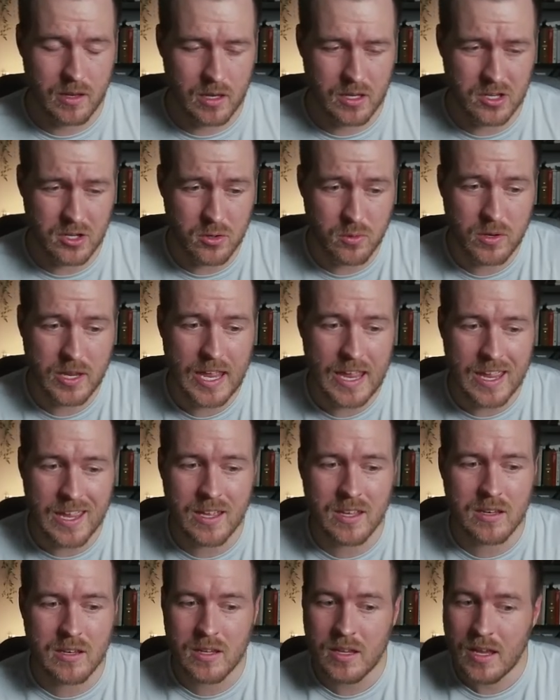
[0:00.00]
You
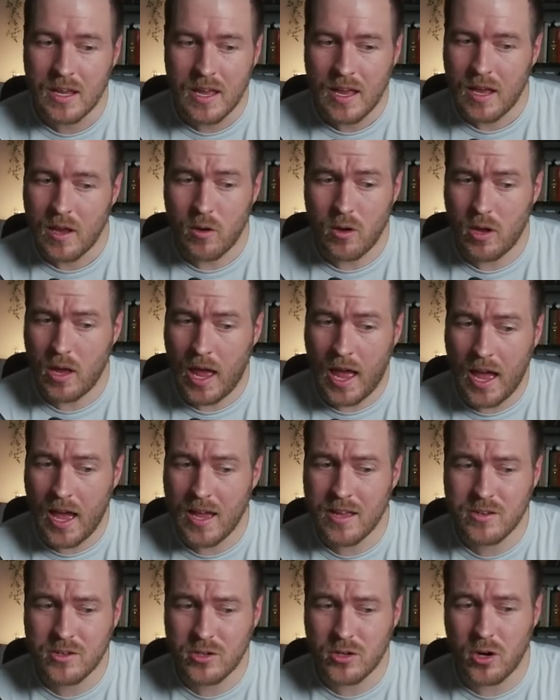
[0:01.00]
can
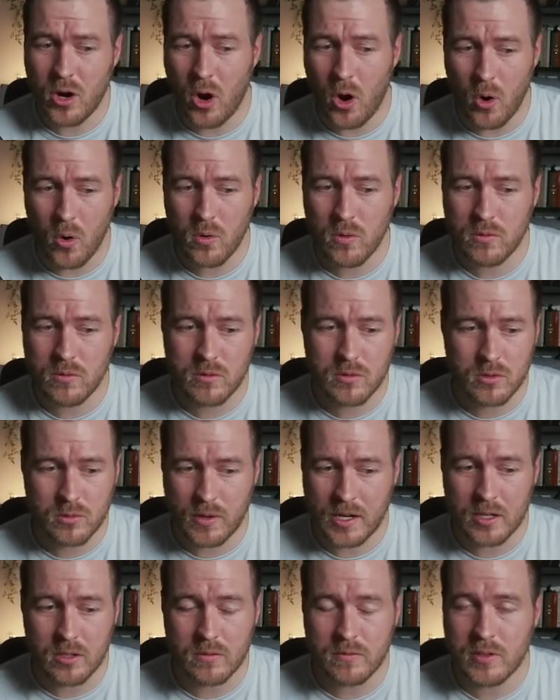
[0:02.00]
add your own
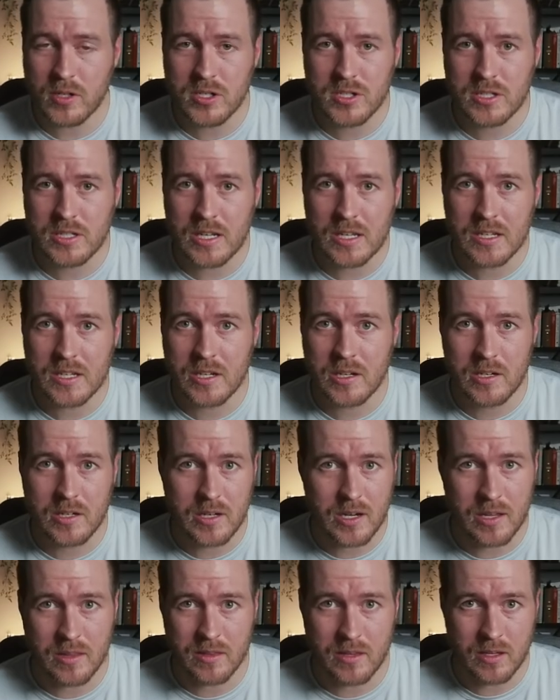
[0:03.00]
Gradle version in here
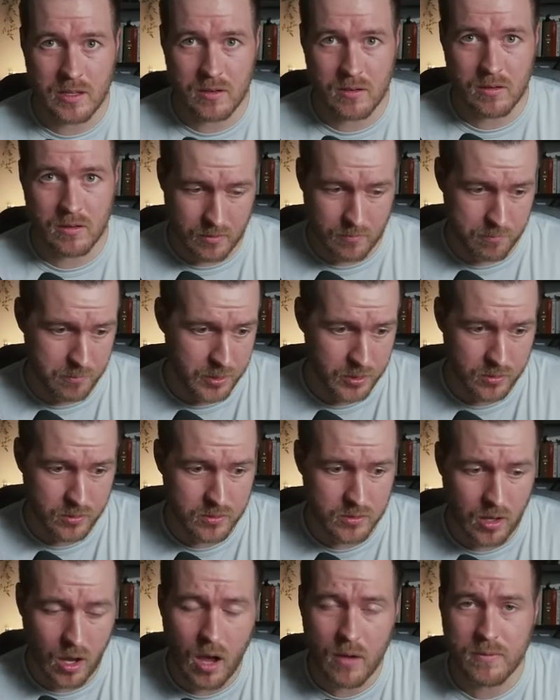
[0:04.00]
and then
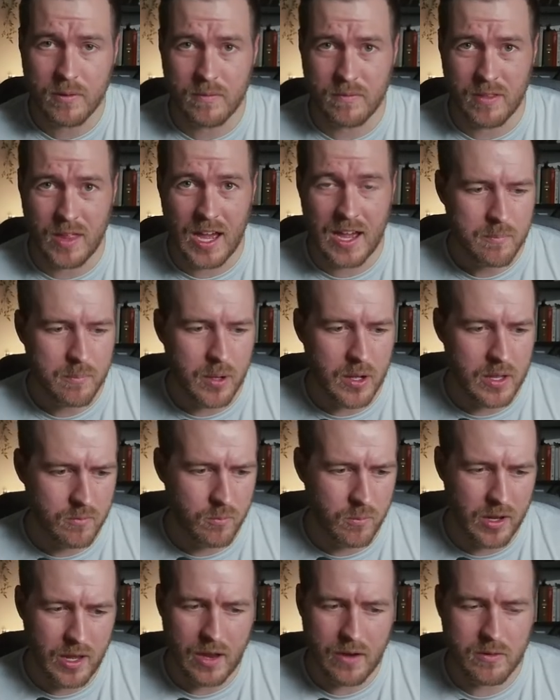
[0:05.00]
build off of that. But
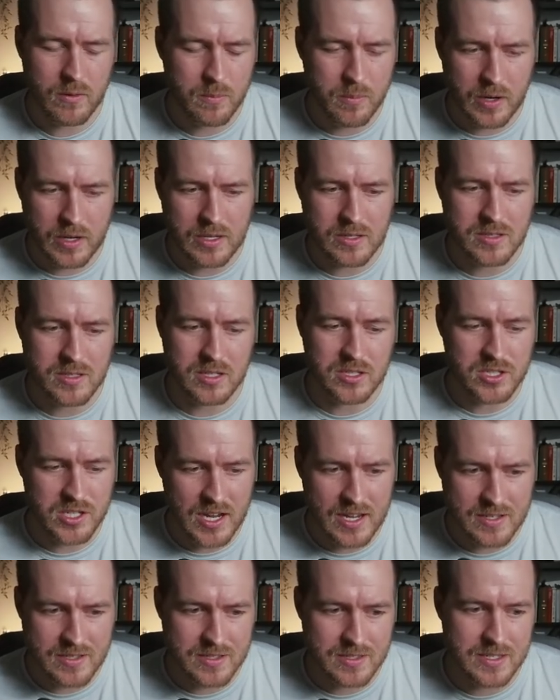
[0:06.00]
what everybody
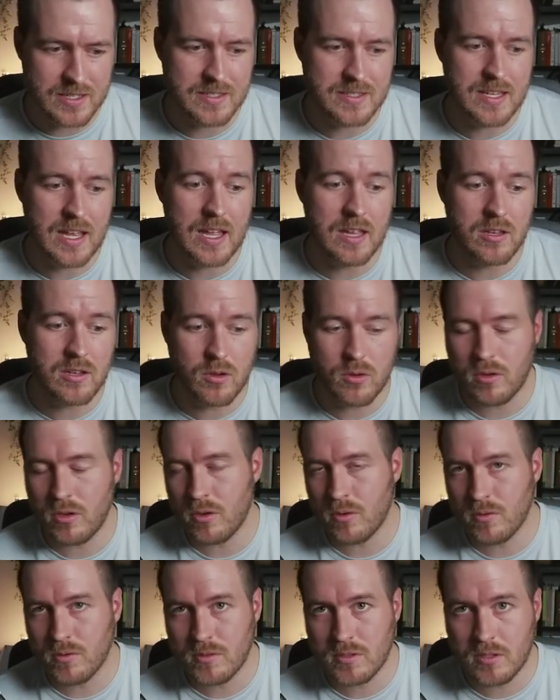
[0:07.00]
suggests is that you
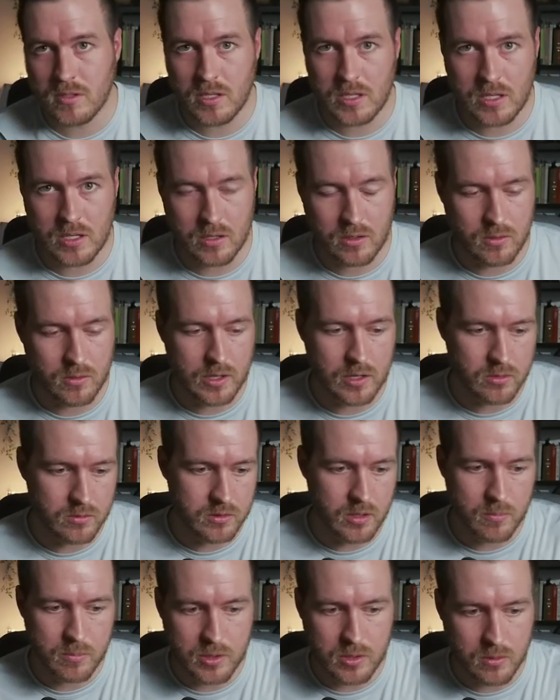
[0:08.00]
use the Gradle
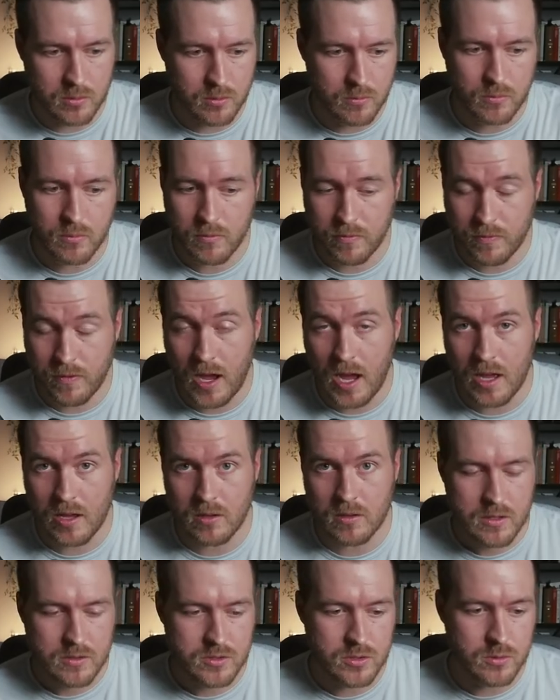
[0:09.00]
W
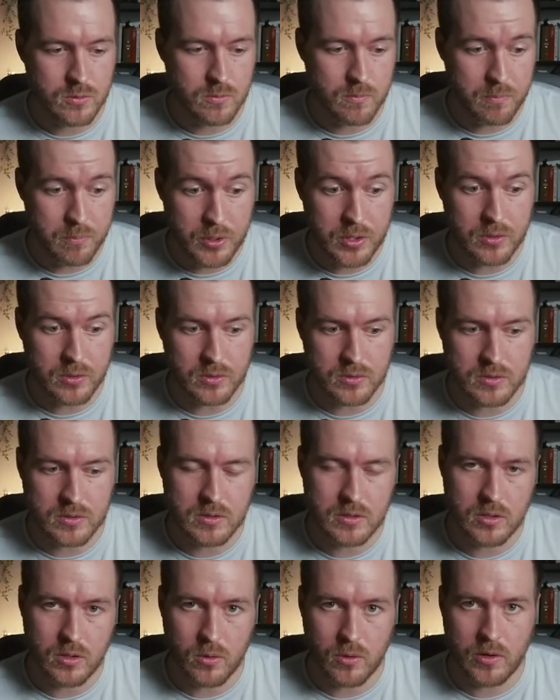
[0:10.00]
file to build
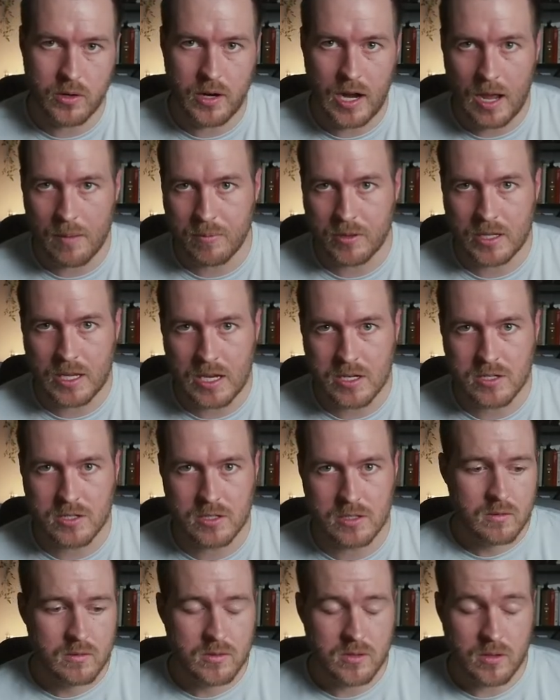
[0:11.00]
your
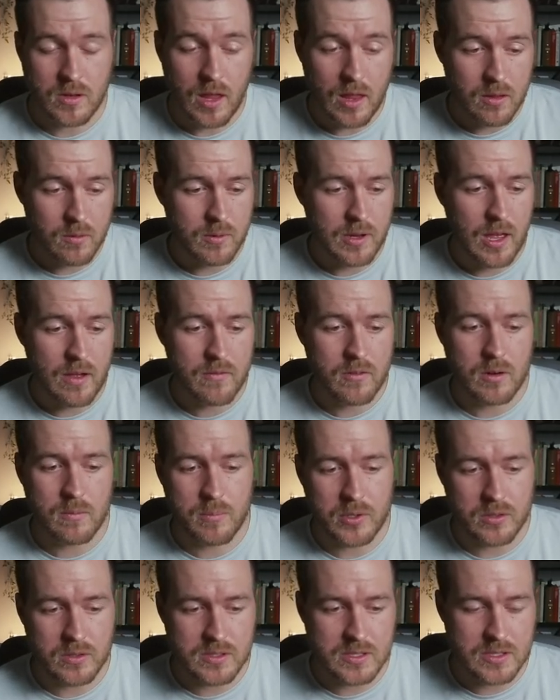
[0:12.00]
application. So now that we have our
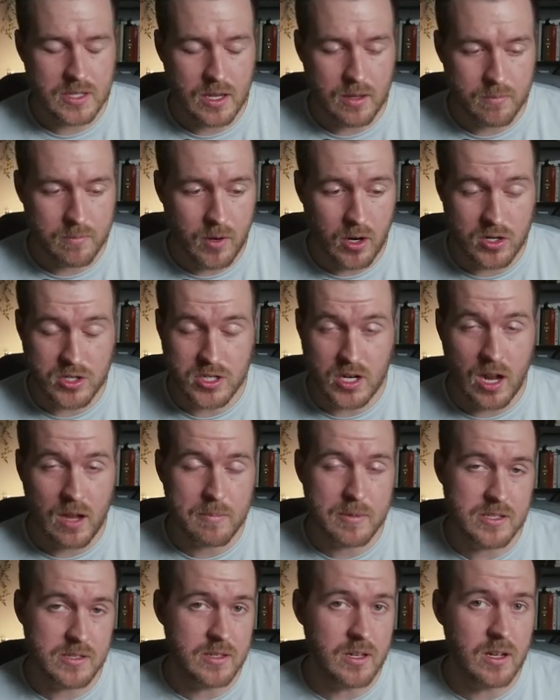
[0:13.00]
build step, our job
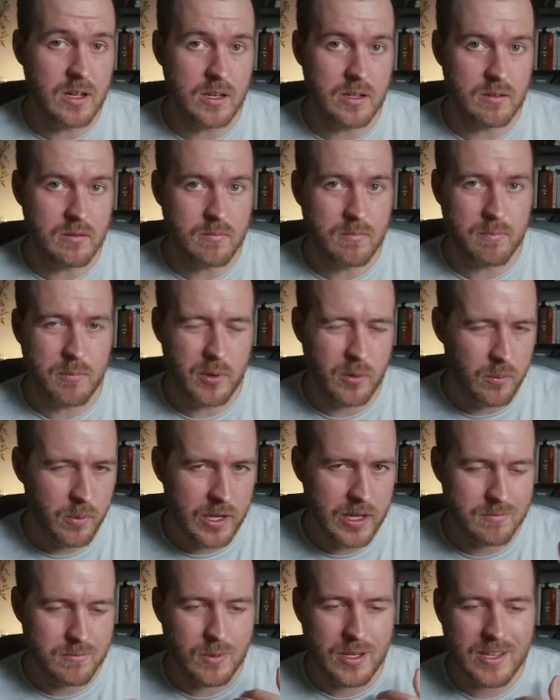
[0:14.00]
is done. But
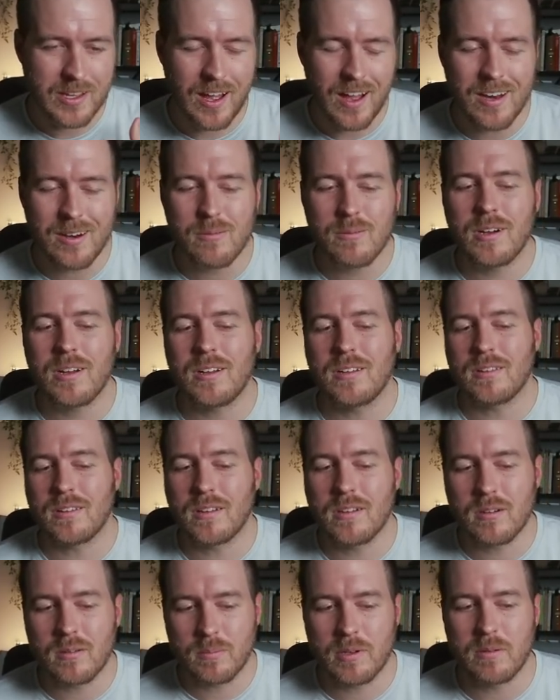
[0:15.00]
wait, we kind of want a
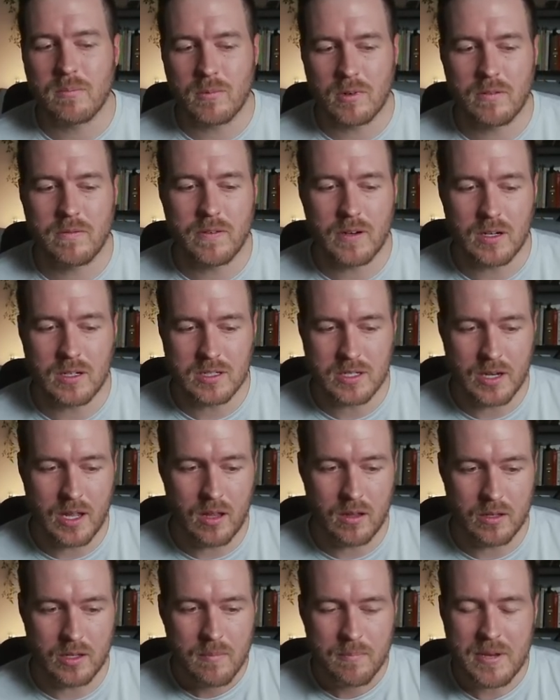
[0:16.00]
little bit more
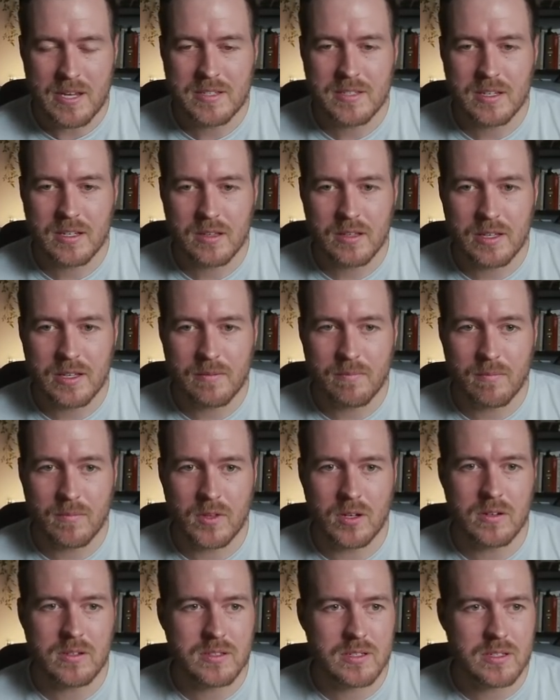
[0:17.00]
functionality. Basically,
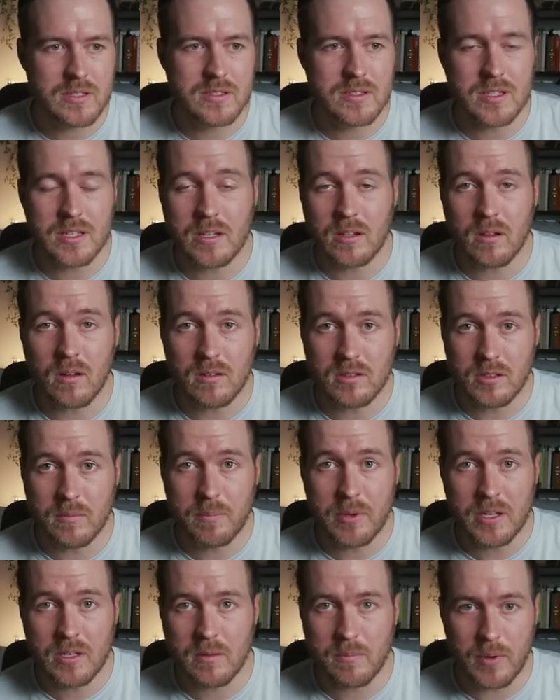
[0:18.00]
there's this thing called
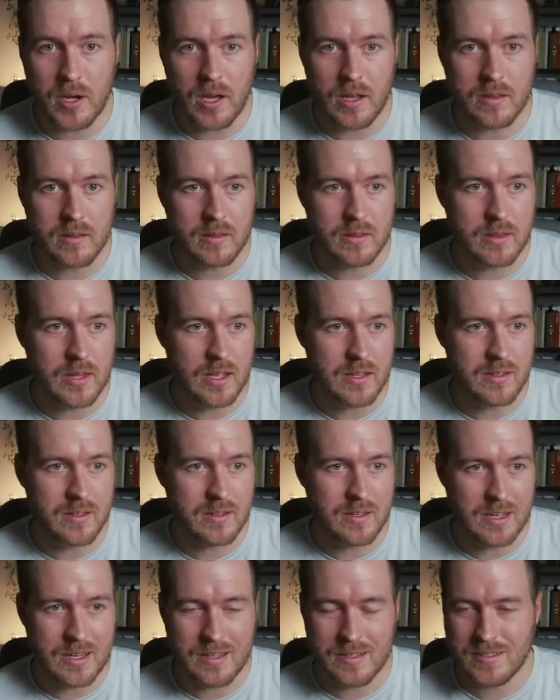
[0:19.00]
Dependabot that
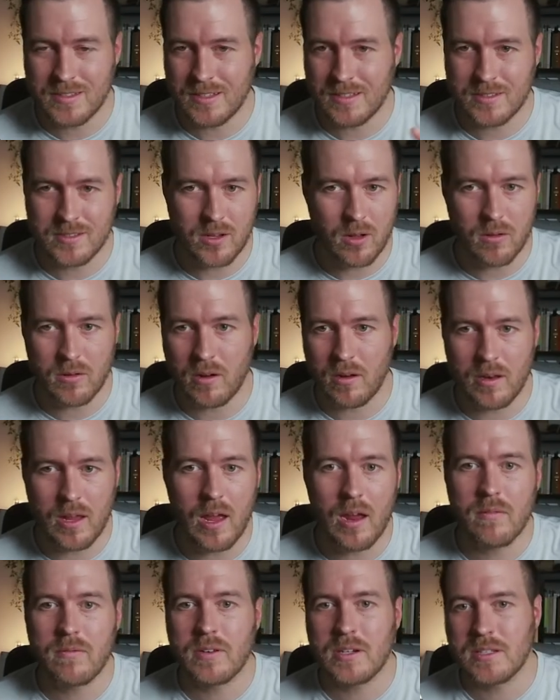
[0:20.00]
is installed on
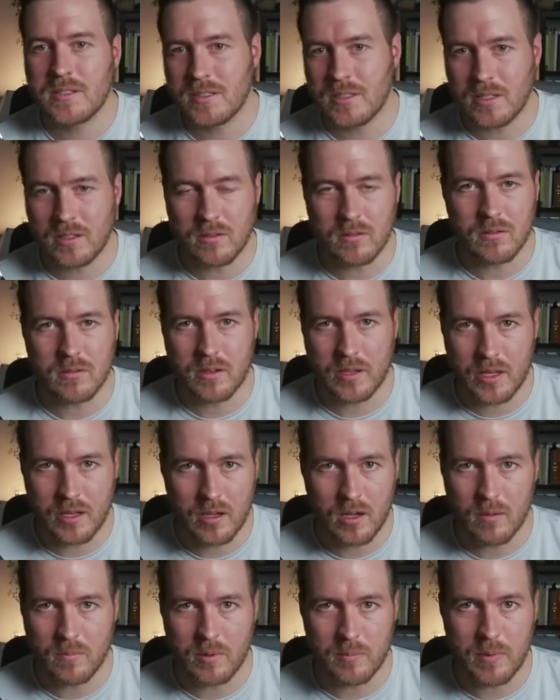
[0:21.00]
every single
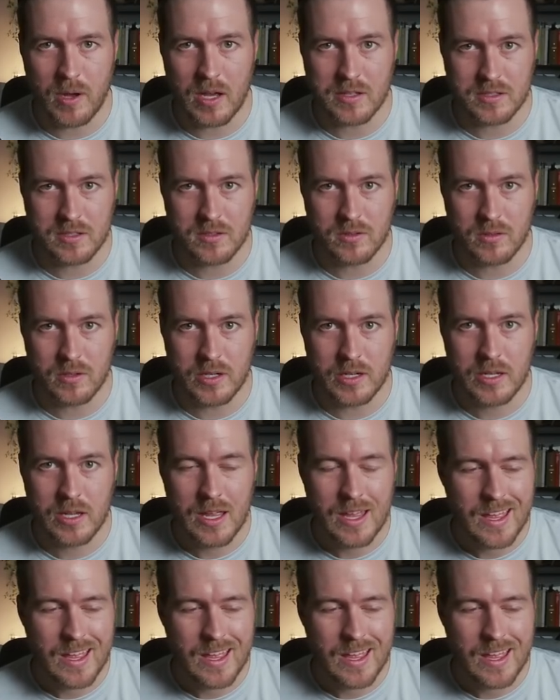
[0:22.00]
GitHub repository.